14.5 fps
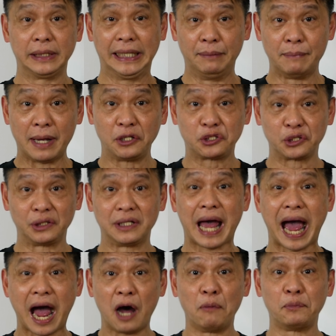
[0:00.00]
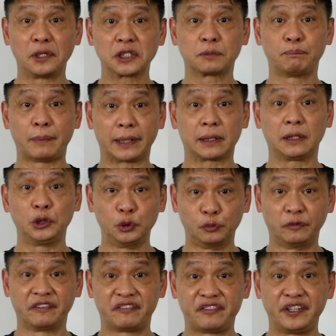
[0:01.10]
Imagine how much better you
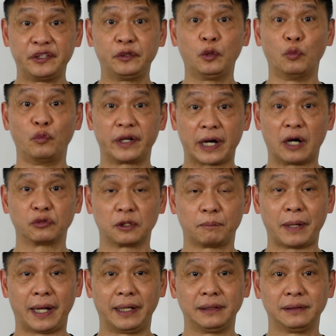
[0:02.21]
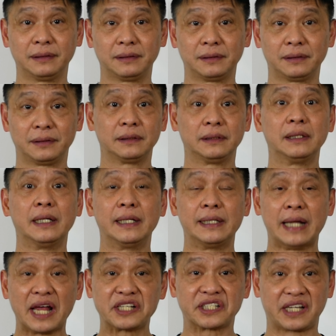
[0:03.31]
will feel without the pain.
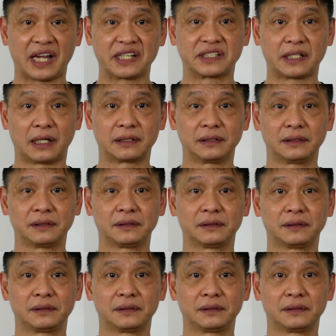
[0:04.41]
Let's get started.